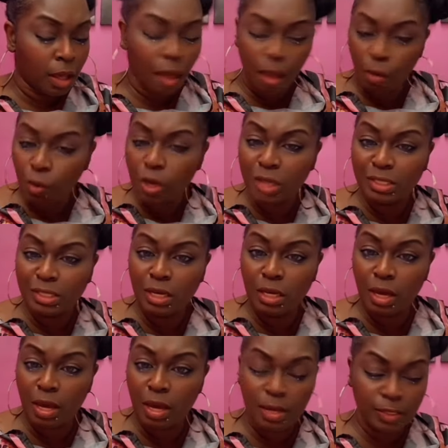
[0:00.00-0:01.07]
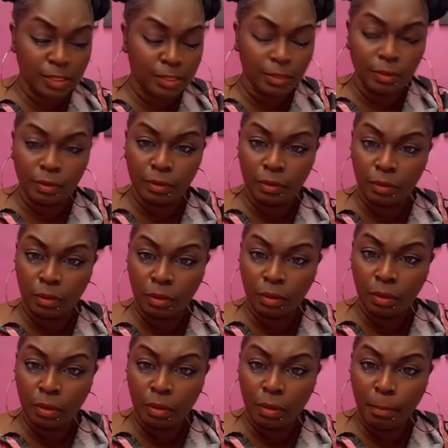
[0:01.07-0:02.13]
Huh? Who you think you is?
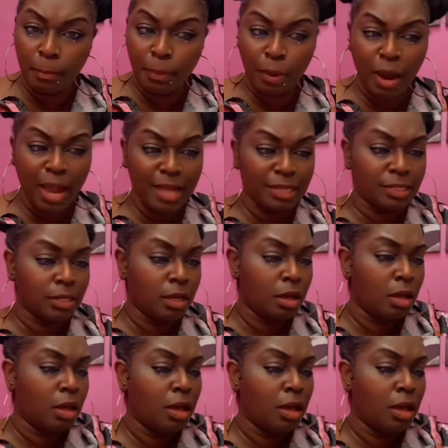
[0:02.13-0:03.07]
Bright.